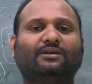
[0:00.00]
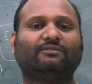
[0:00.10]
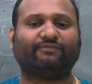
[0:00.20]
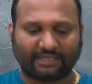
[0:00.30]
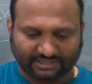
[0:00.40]

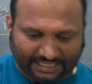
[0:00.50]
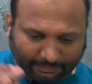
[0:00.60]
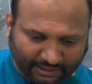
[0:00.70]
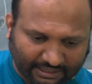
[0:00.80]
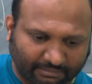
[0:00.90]
For
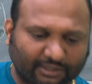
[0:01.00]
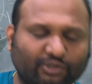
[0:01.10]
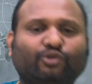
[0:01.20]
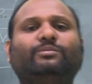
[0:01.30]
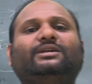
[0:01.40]
chapter number
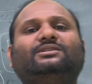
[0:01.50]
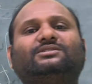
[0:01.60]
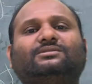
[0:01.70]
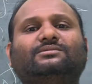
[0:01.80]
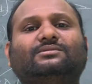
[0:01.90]
2
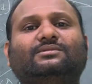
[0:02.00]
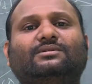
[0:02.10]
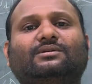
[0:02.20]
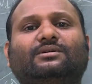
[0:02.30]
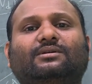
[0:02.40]
means
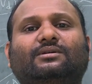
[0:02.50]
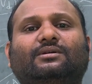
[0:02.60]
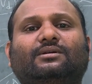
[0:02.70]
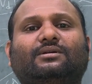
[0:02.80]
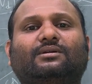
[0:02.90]

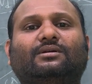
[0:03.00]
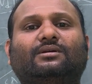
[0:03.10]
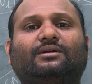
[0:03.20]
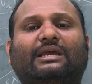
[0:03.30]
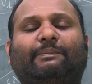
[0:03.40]

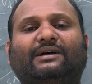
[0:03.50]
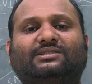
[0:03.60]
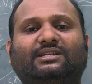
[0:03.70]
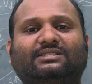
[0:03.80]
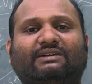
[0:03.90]

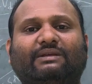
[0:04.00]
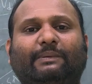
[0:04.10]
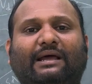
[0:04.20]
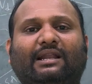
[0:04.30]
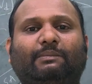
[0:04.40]
capacitance of the
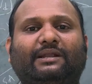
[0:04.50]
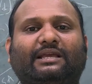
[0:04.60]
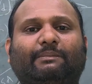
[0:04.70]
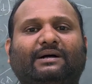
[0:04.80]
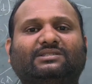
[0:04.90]
parallel plate
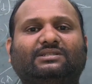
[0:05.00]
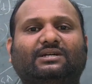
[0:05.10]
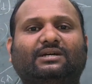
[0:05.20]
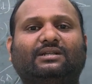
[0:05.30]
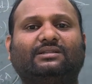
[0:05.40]

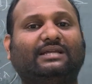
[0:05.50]
capacitor,